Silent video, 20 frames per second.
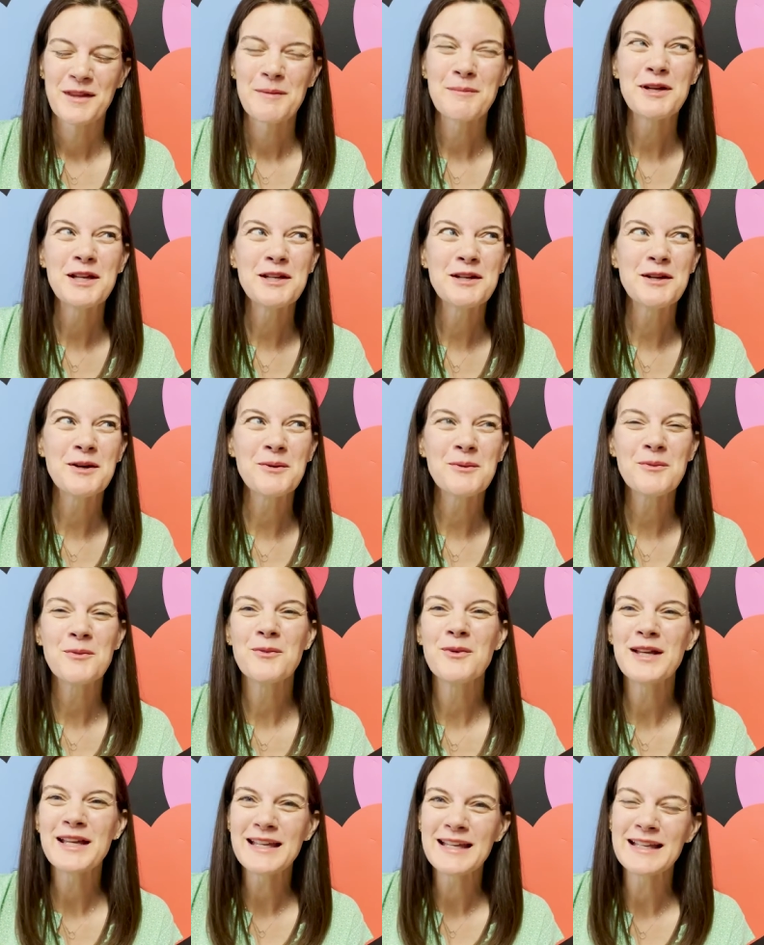But you know,
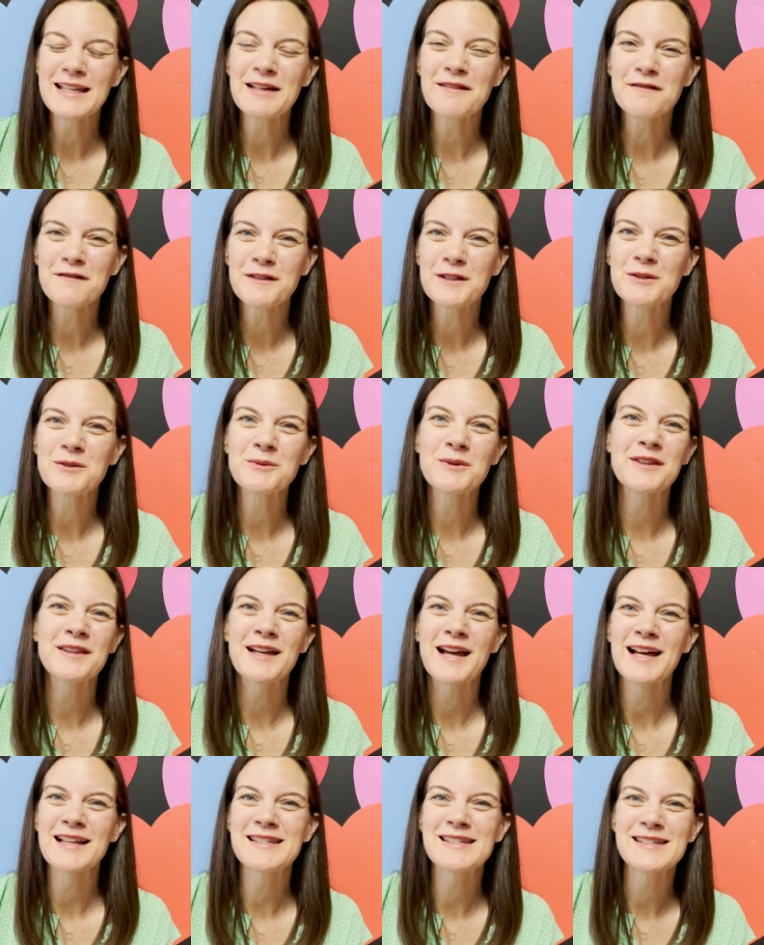we can get filled with
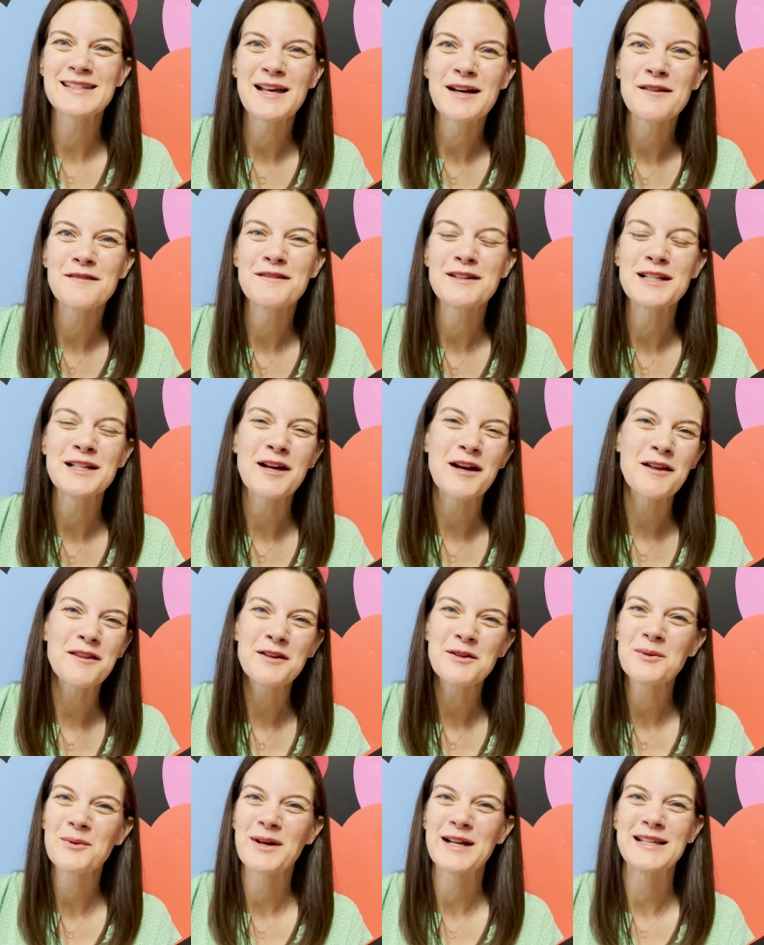God's love in
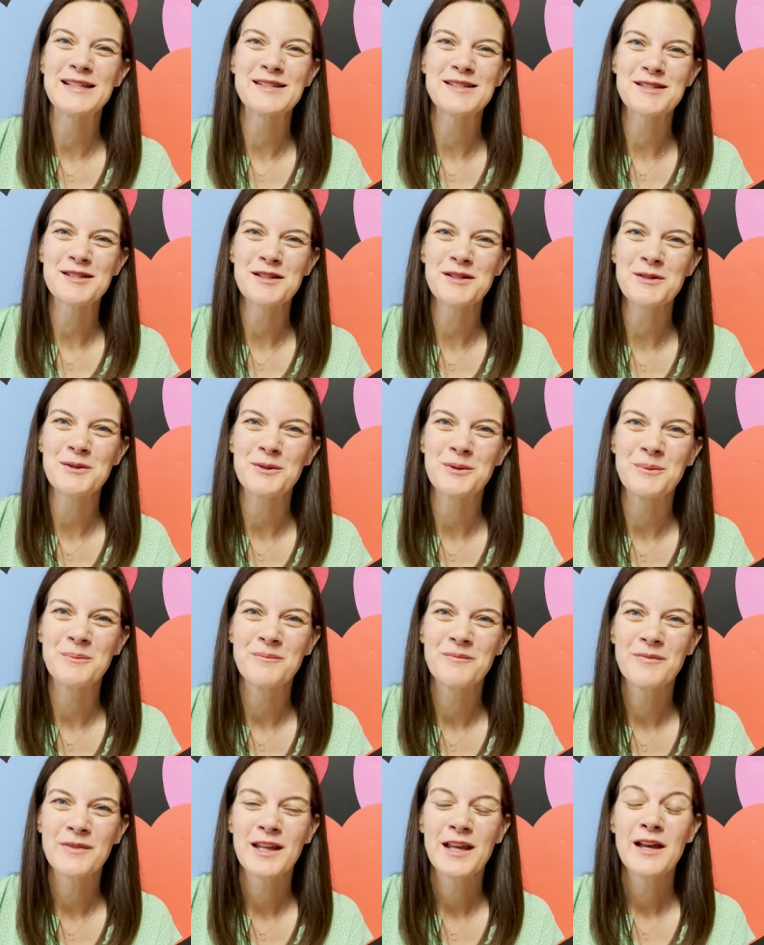other ways too.
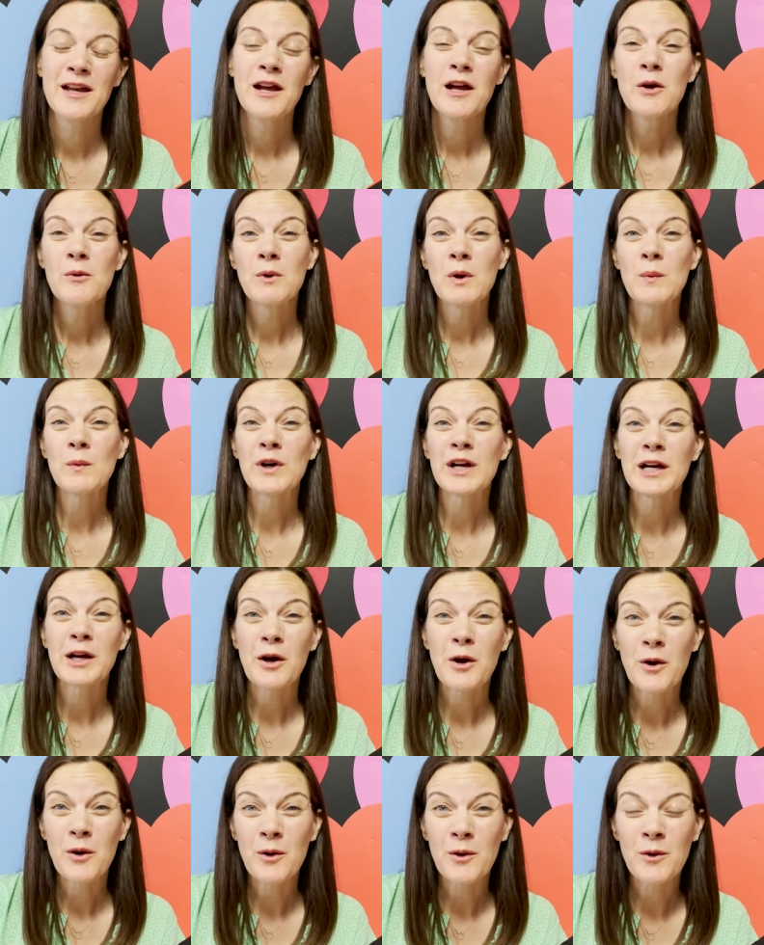When we're at
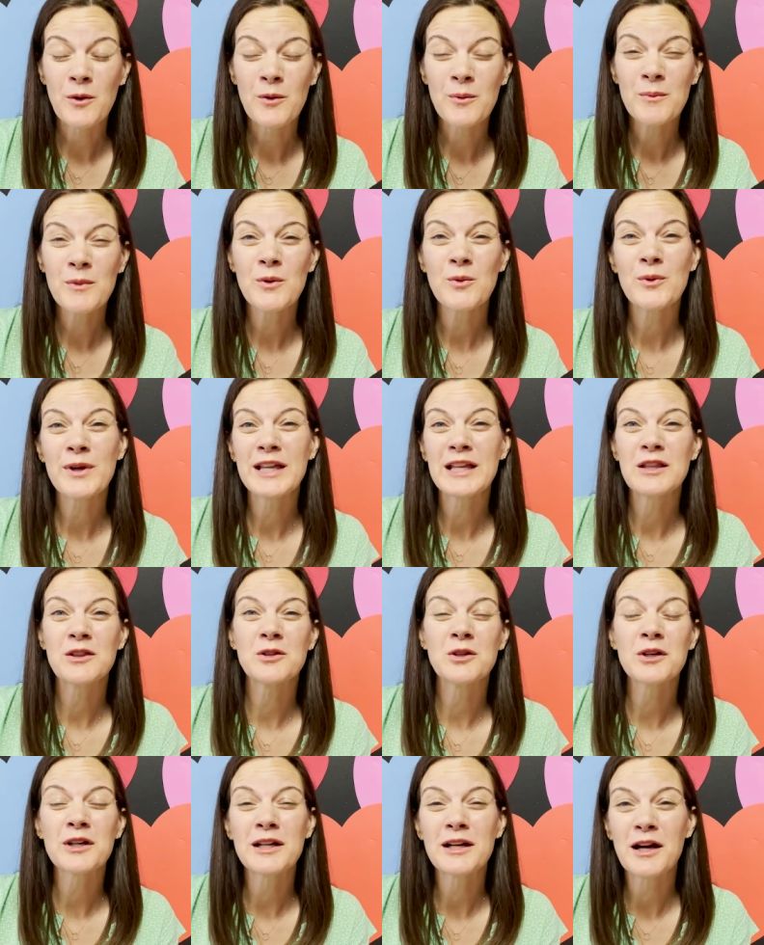home, we can
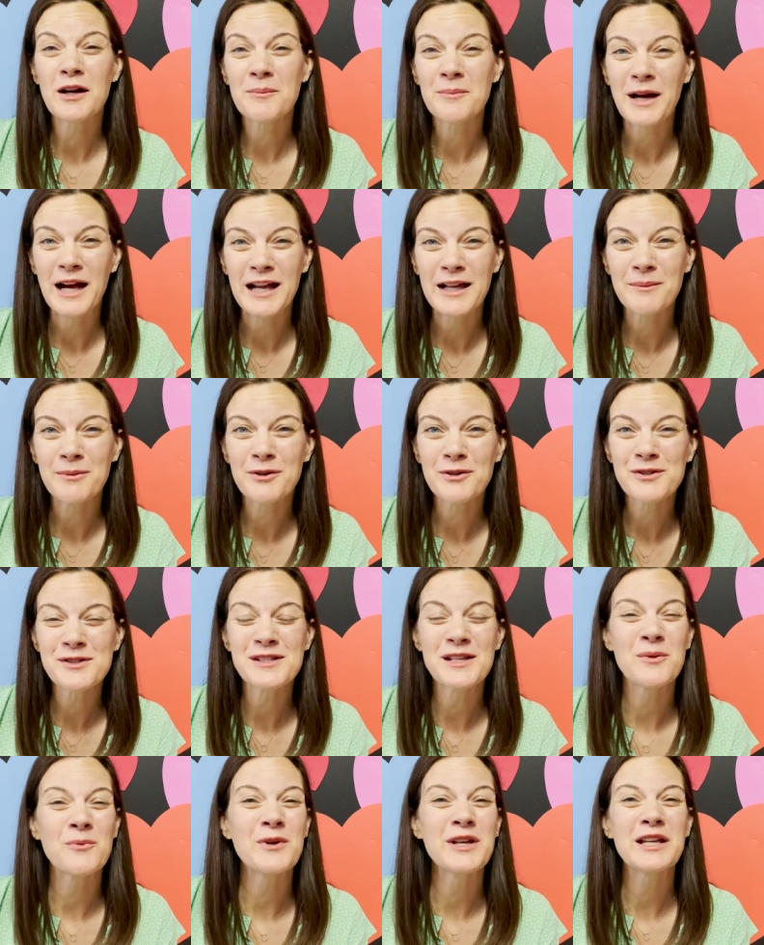look in our
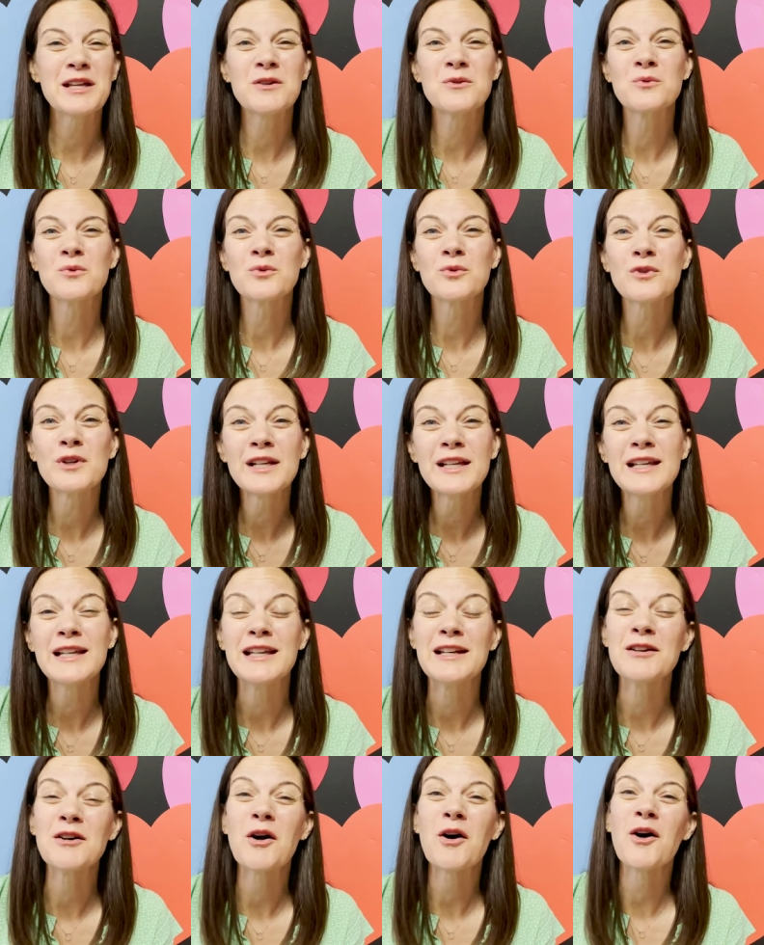Bibles and we can
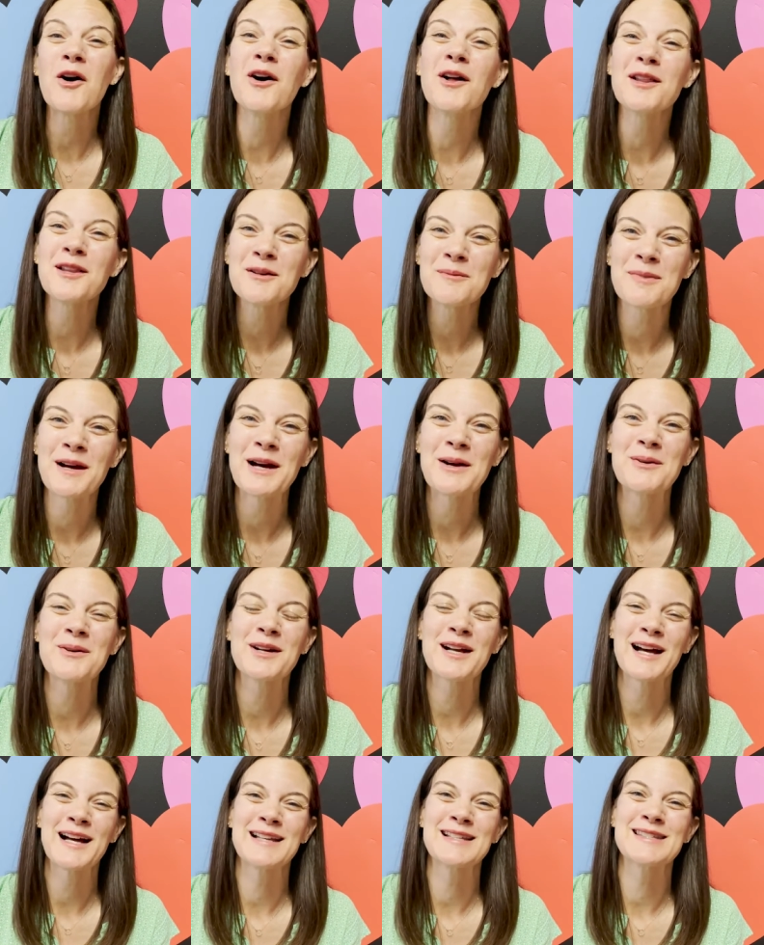read all
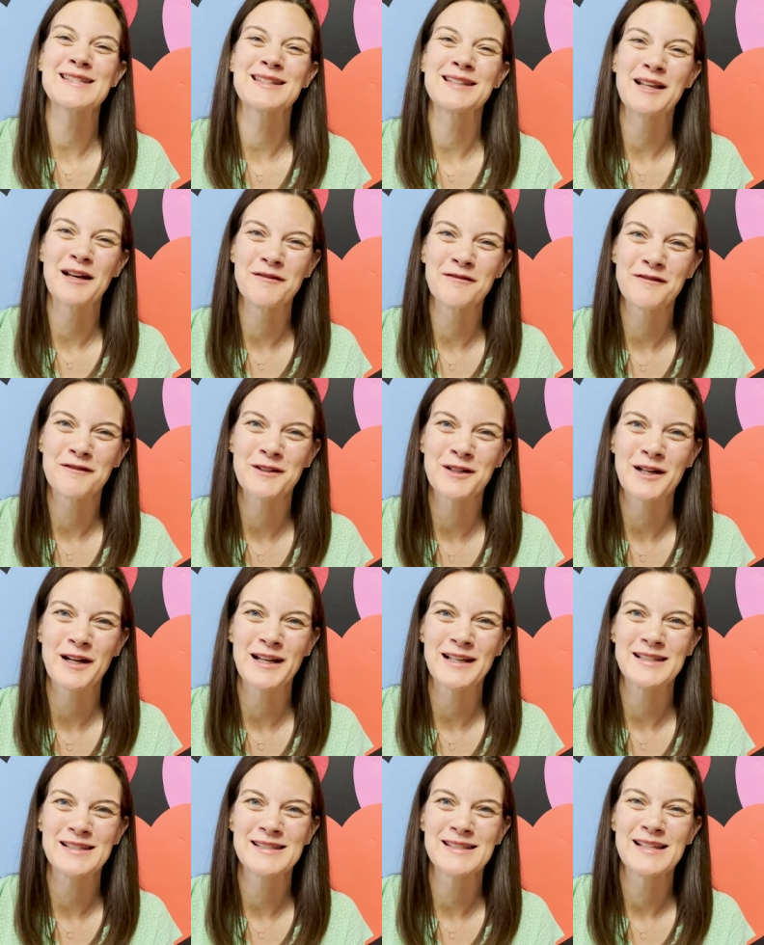about God's love for
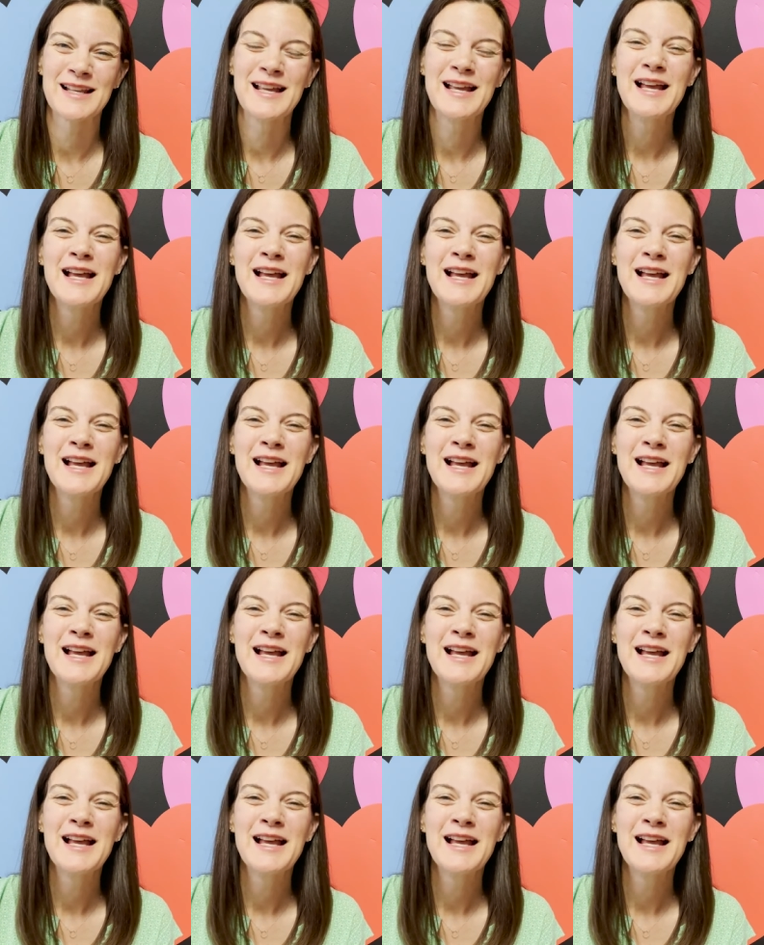us.